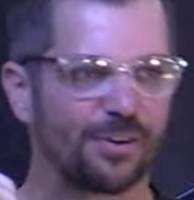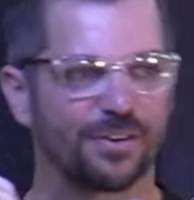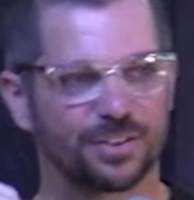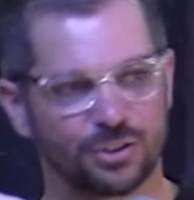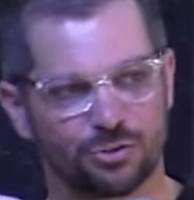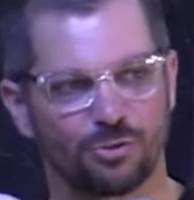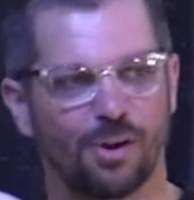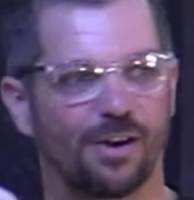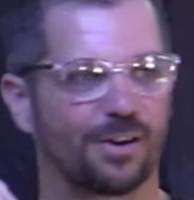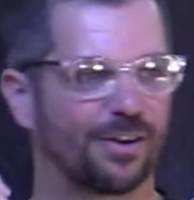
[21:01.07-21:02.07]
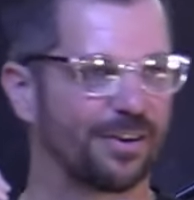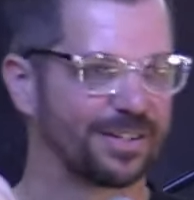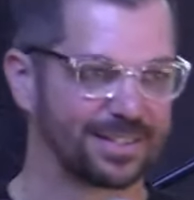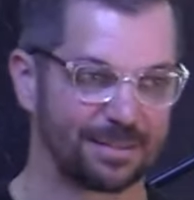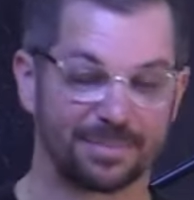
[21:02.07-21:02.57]
and stronger,
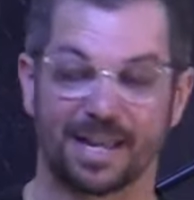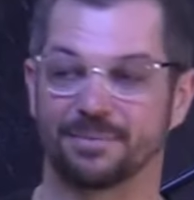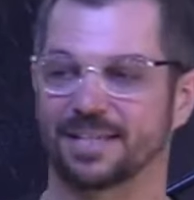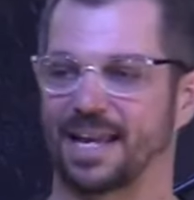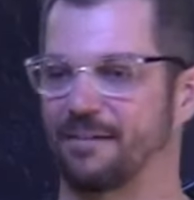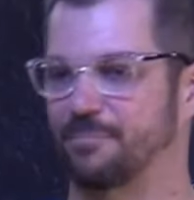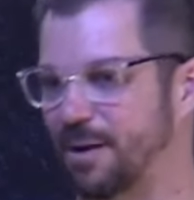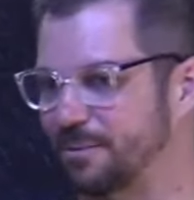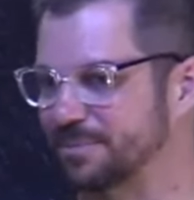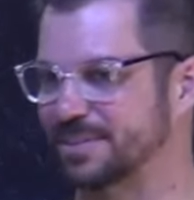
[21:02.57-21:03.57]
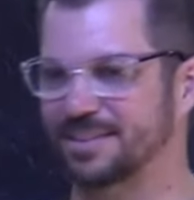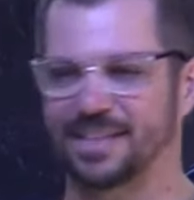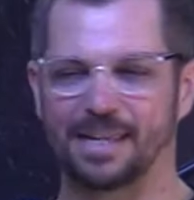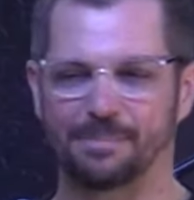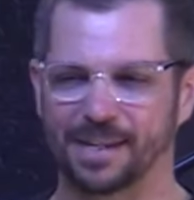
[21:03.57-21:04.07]
and sometimes I have problems
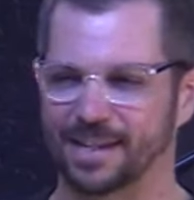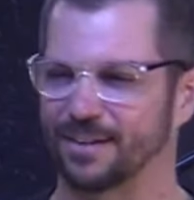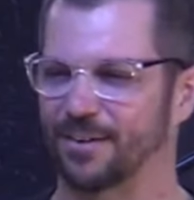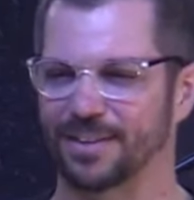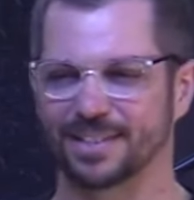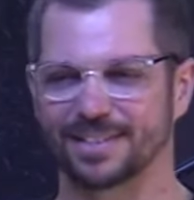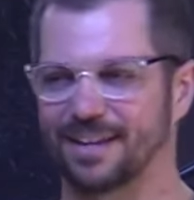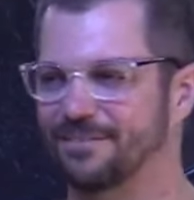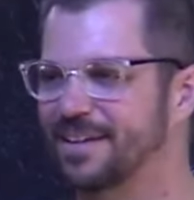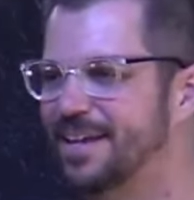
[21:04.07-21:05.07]
sleeping and all this stuff.